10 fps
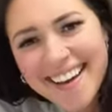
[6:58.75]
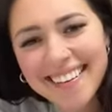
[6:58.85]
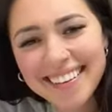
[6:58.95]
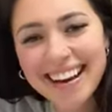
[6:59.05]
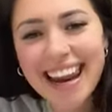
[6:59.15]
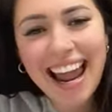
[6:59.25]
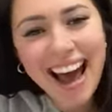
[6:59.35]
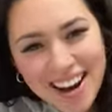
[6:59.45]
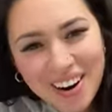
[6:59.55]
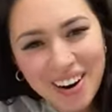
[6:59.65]
You're a
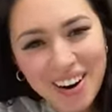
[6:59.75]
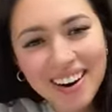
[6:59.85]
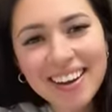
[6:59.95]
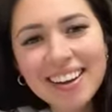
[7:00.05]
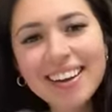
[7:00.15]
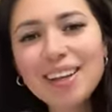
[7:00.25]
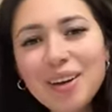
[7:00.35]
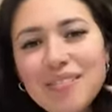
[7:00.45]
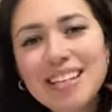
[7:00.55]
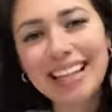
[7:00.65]
liar. You don't
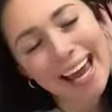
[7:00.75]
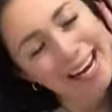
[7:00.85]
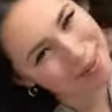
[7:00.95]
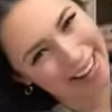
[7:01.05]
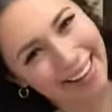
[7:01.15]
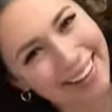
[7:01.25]
have to lie to me.